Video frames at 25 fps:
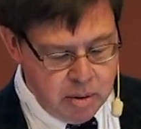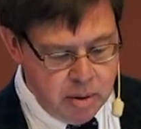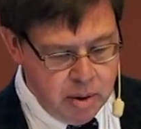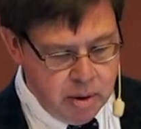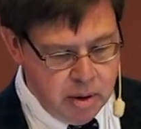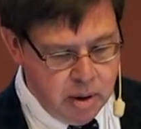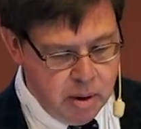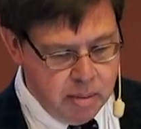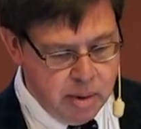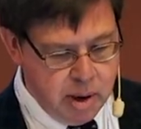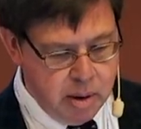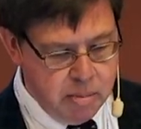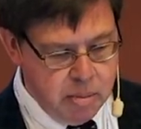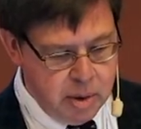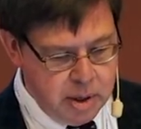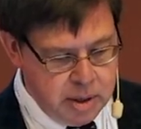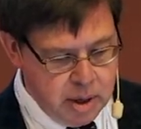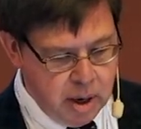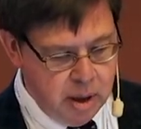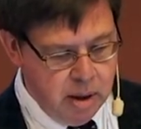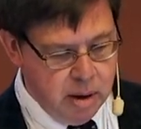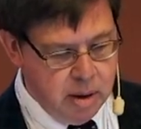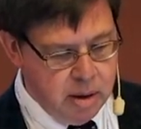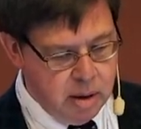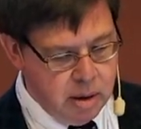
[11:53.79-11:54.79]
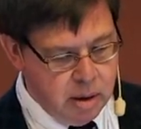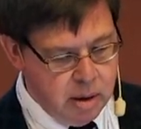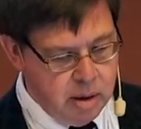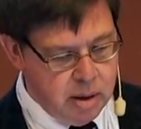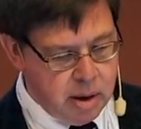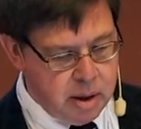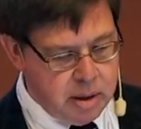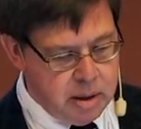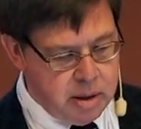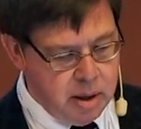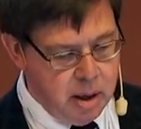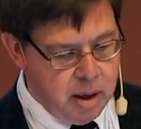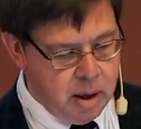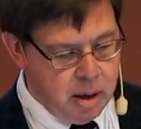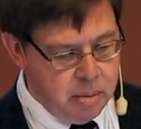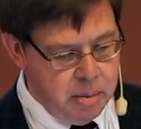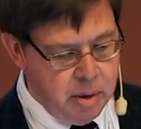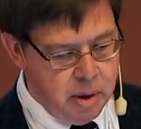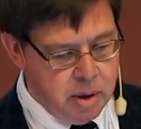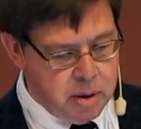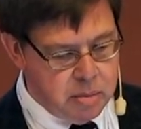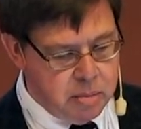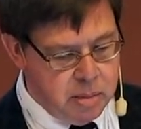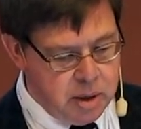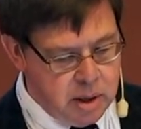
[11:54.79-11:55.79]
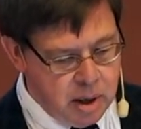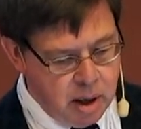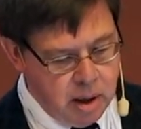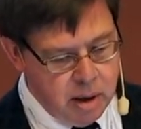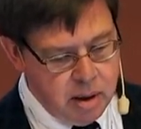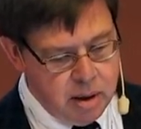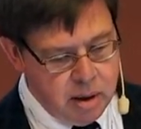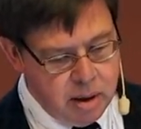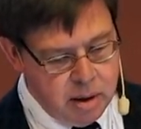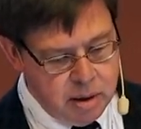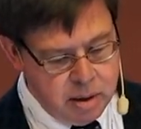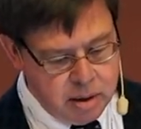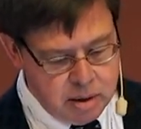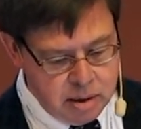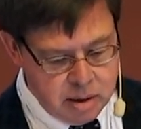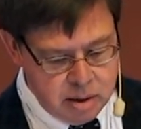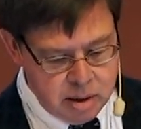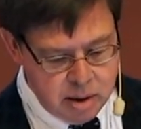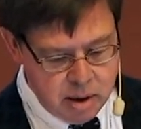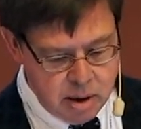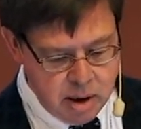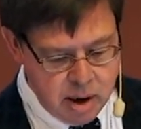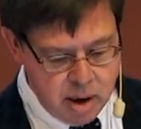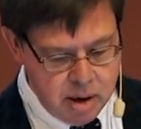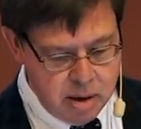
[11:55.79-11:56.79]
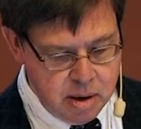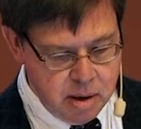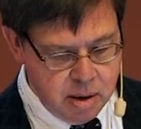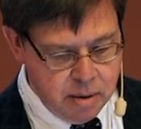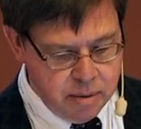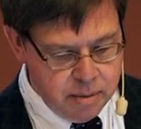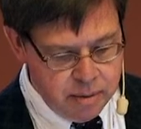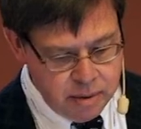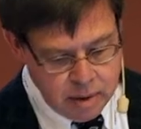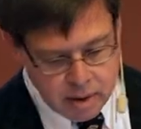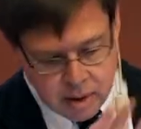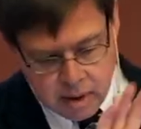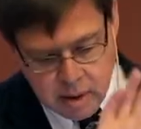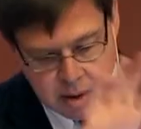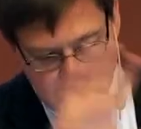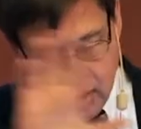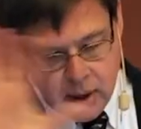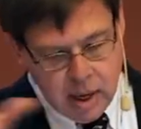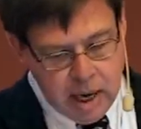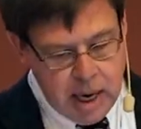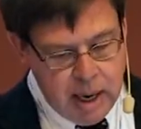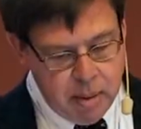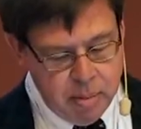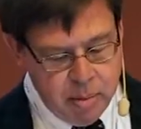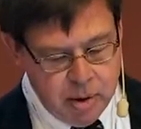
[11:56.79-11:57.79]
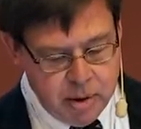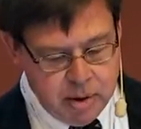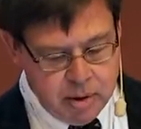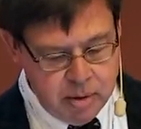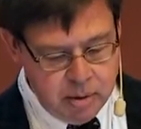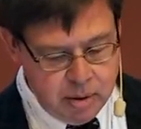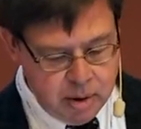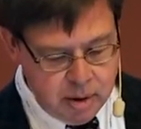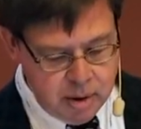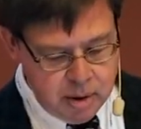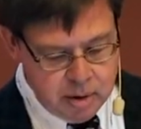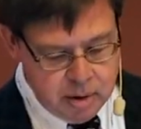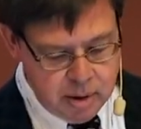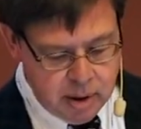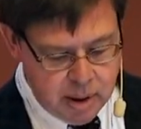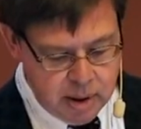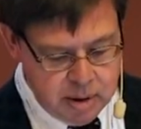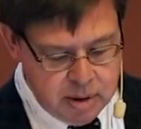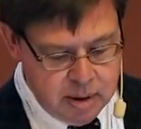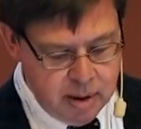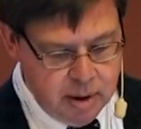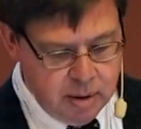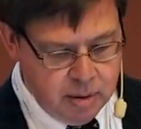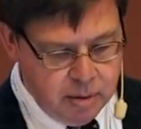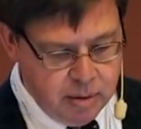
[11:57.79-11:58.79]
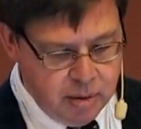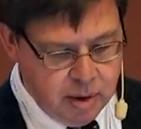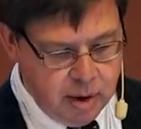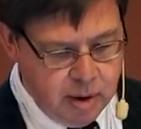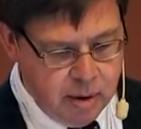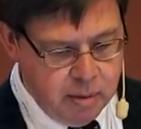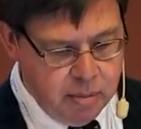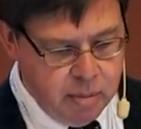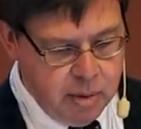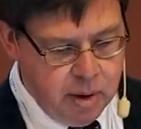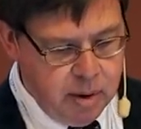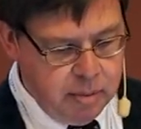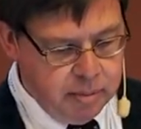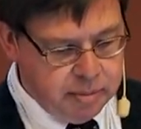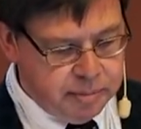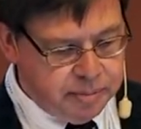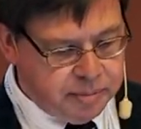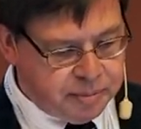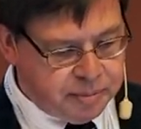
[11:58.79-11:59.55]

When you think about Modelica, or I stand up here as Modelica, this is the kind of opportunities that I see in front of me.